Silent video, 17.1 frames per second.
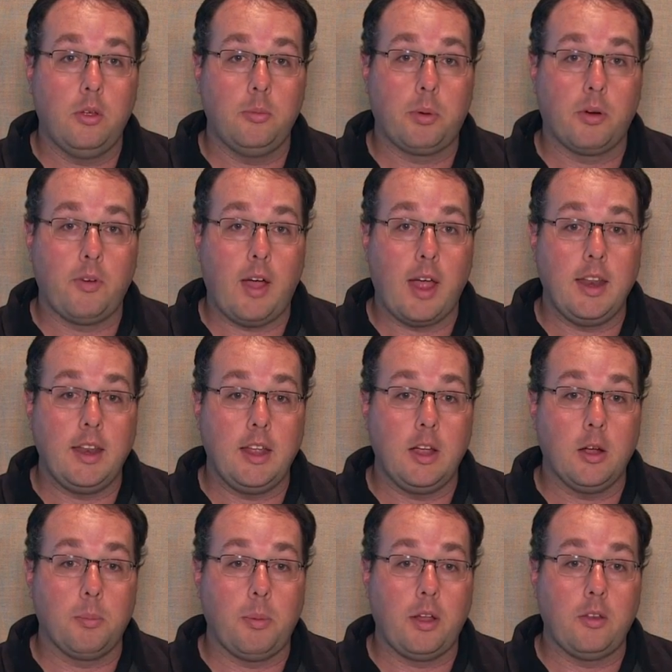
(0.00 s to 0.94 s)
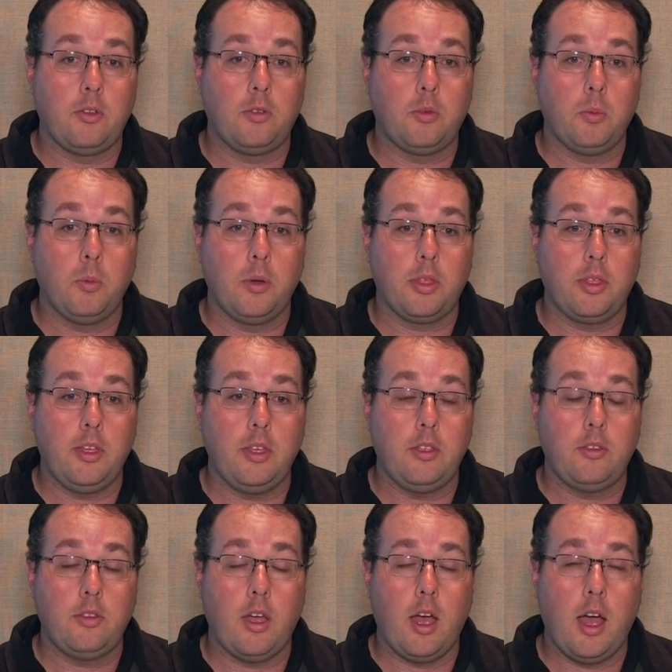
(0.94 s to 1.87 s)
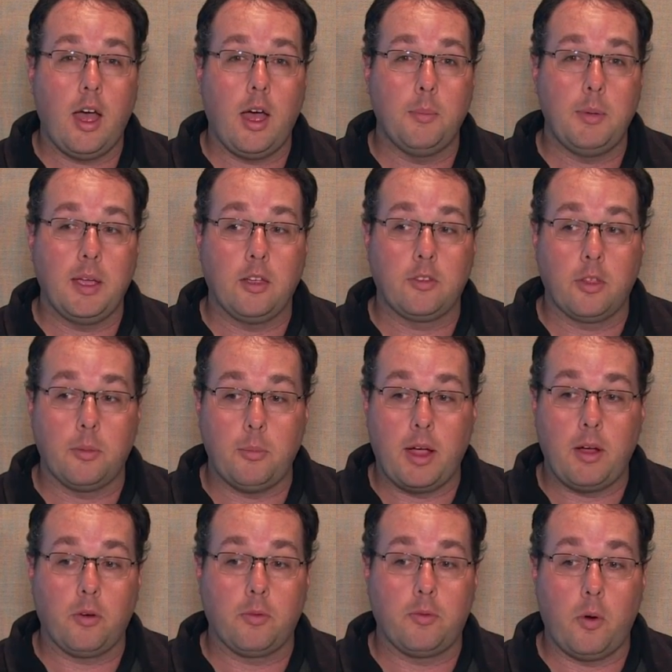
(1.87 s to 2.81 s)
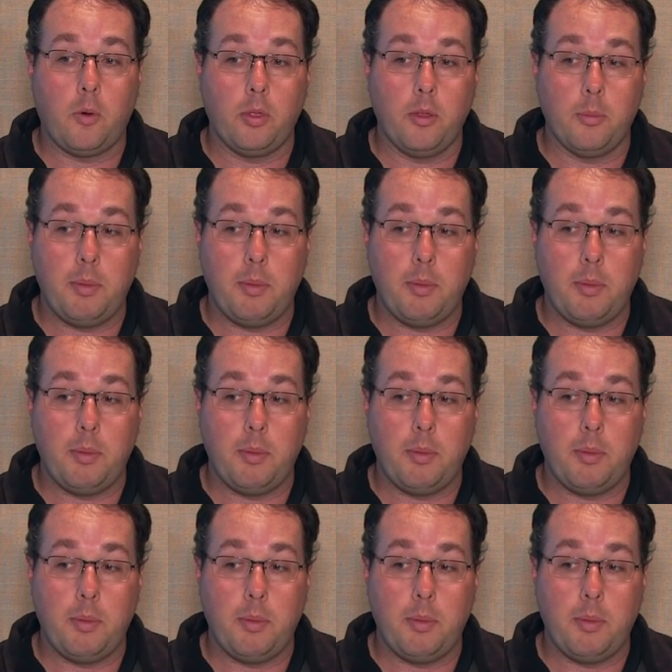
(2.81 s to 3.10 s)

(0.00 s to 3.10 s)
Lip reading: provided earbuds with these because of the microphone.